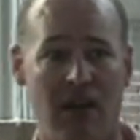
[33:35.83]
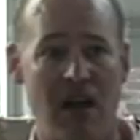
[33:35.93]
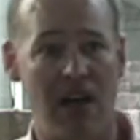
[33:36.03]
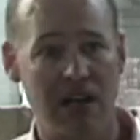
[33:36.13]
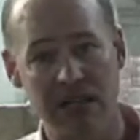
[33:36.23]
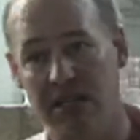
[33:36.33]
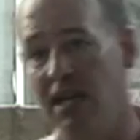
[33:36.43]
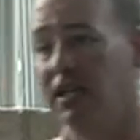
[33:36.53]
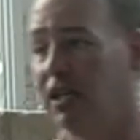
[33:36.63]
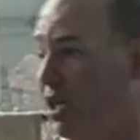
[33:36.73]
Uh,
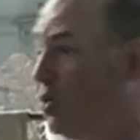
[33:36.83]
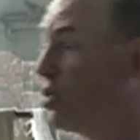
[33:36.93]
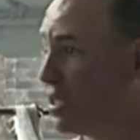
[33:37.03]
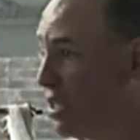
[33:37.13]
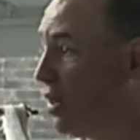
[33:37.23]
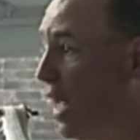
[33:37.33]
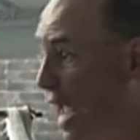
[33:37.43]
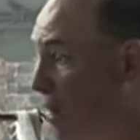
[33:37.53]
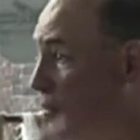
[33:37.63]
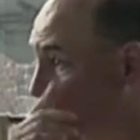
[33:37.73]
again, it, was still
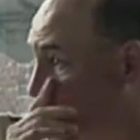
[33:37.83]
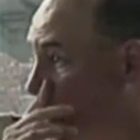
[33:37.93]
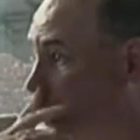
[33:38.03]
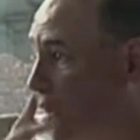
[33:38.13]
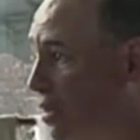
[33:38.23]
amateur,